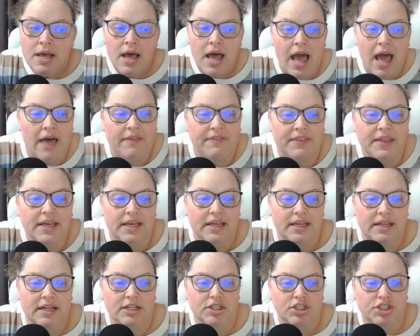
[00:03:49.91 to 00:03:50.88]
And
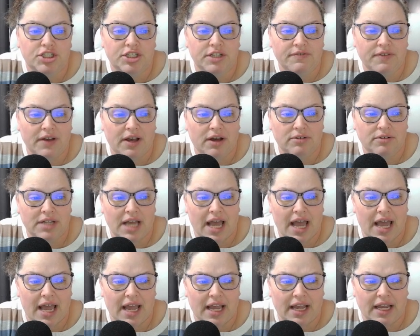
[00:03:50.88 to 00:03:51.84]
then she found
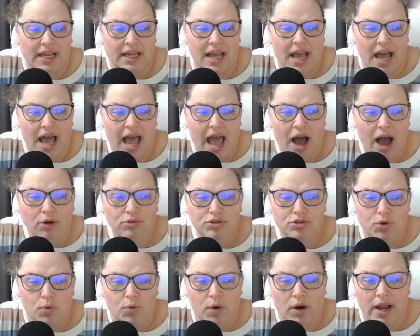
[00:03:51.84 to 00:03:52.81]
a
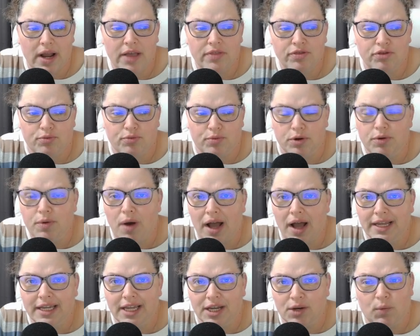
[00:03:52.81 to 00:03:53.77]
outdoor and through
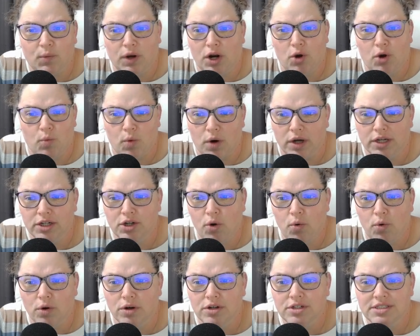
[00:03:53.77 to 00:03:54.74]
hiking 101
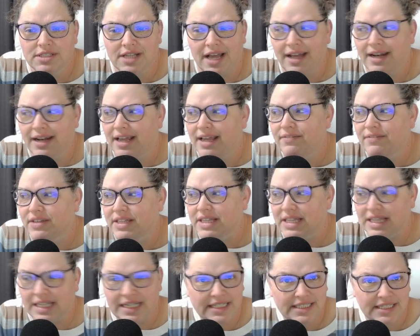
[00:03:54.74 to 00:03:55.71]
course and even
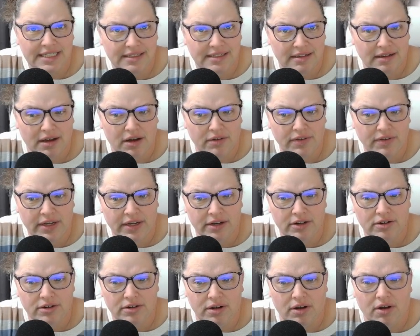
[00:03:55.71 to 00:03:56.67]
linked it over
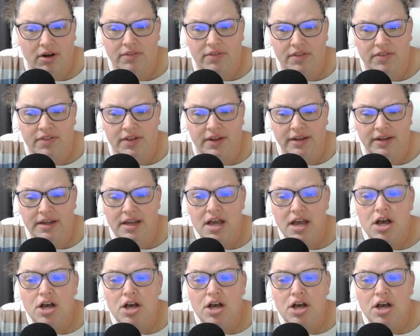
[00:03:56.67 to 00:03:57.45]
here on the thing.